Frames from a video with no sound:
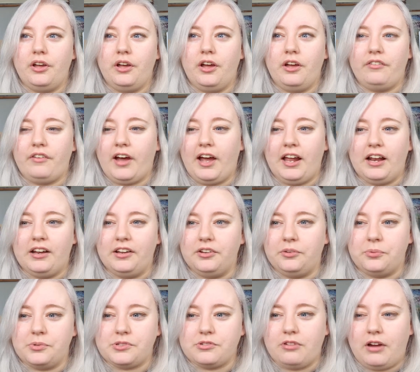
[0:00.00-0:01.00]
of Ireland
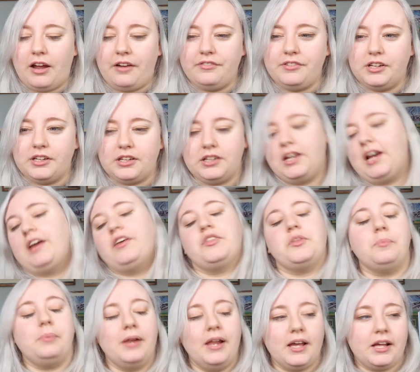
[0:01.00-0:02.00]
was crafted, and kind of the
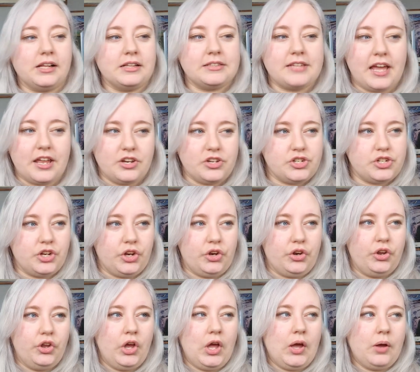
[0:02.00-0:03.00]
political tension
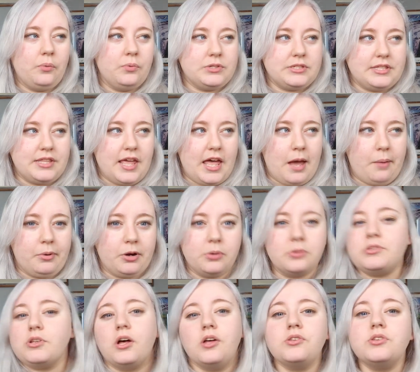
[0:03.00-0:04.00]
was there, but it
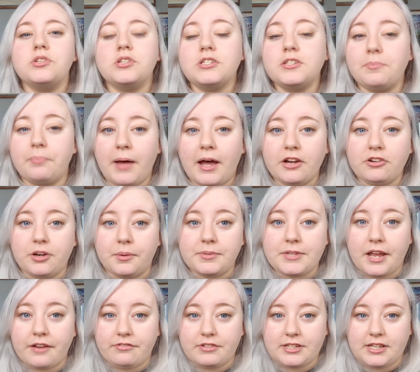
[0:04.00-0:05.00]
was also just a backdrop
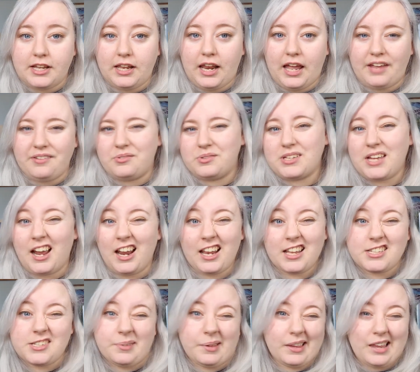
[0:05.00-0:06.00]
to everyday life. It was kind of
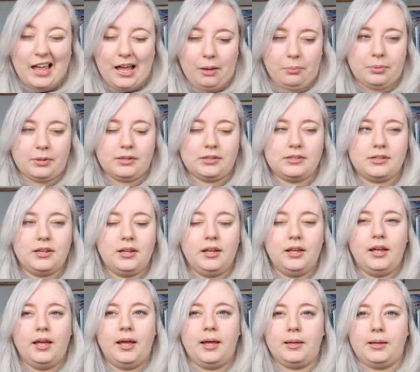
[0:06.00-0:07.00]
like something that happened.
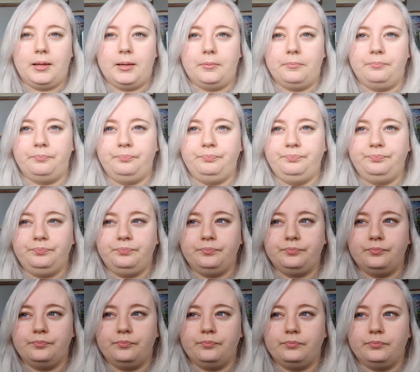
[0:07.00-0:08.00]
Um,
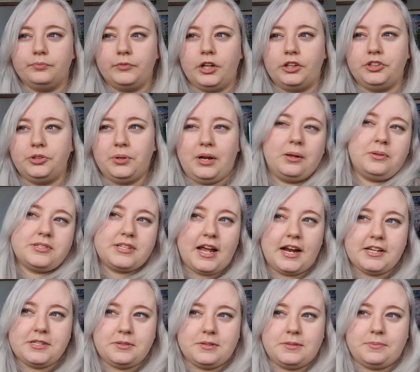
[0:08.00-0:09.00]
and to an
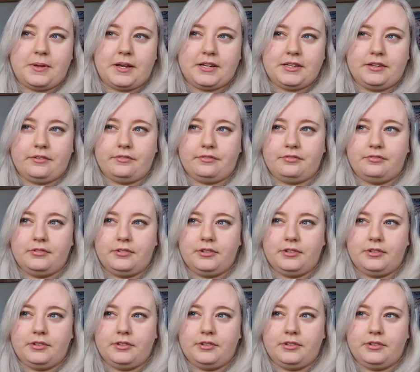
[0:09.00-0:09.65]
outsider's perspective,